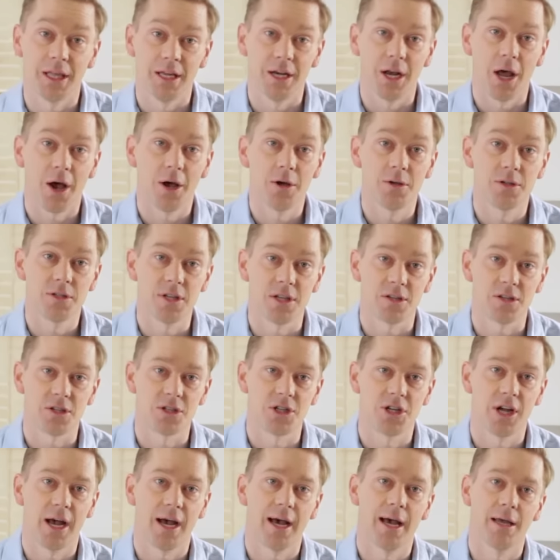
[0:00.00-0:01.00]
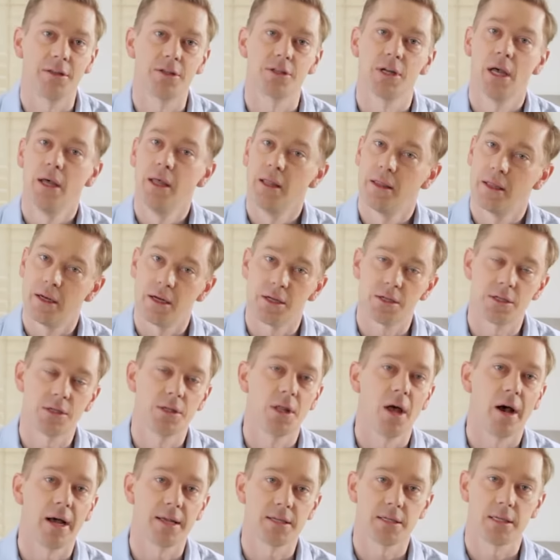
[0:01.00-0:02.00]
no discharge, that it's
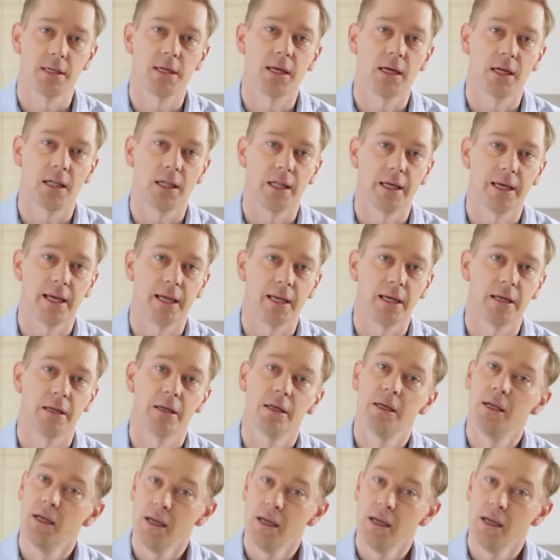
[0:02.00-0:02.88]
nice and clean.